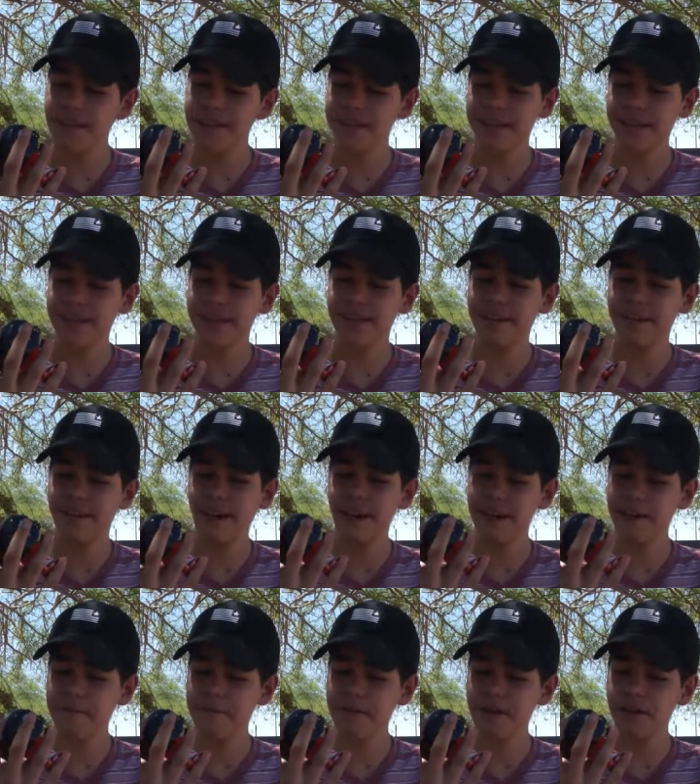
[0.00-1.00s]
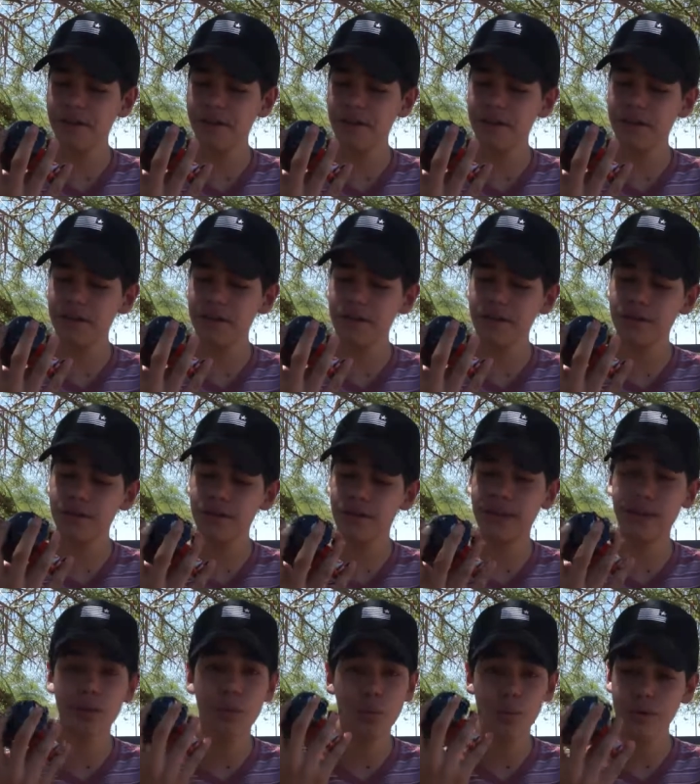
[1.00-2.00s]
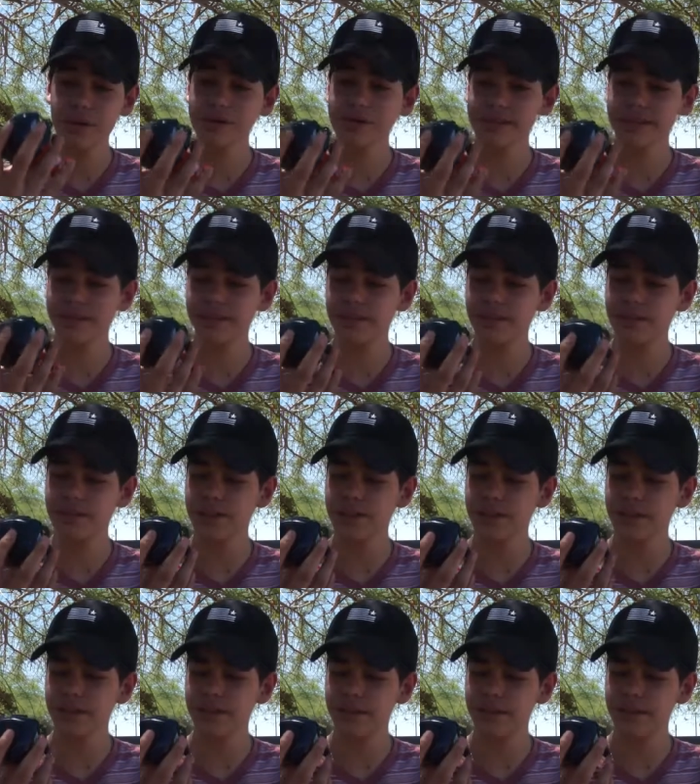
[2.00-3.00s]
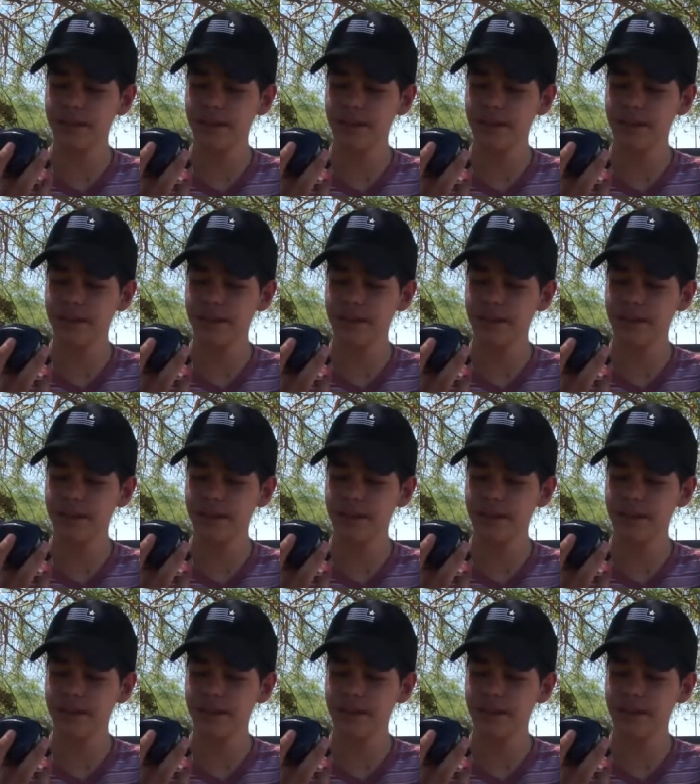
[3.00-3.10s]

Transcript: has like an NFL logo, the Wilson logo.